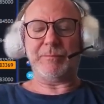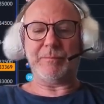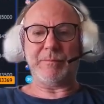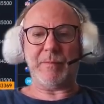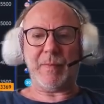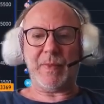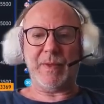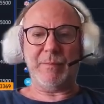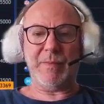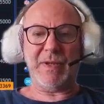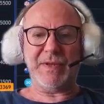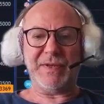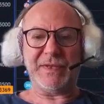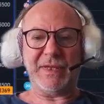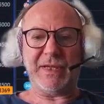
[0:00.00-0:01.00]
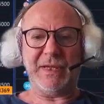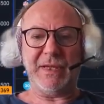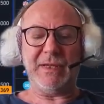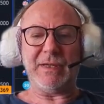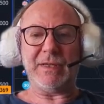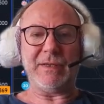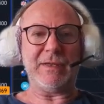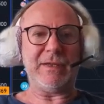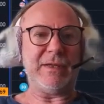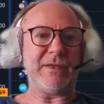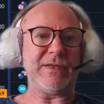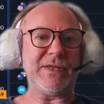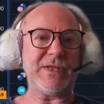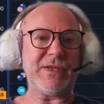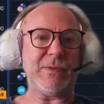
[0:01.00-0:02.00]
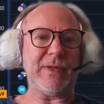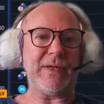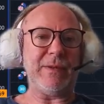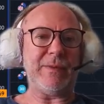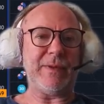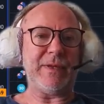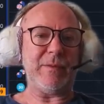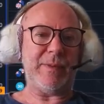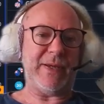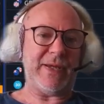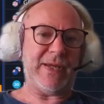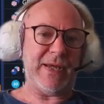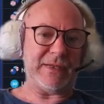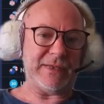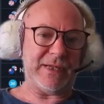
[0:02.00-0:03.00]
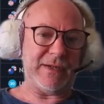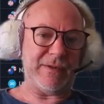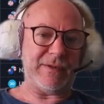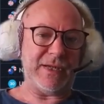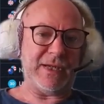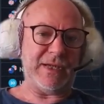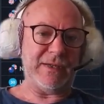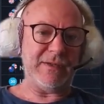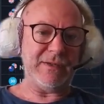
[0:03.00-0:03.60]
The monthly, just quickly, we go back out there again.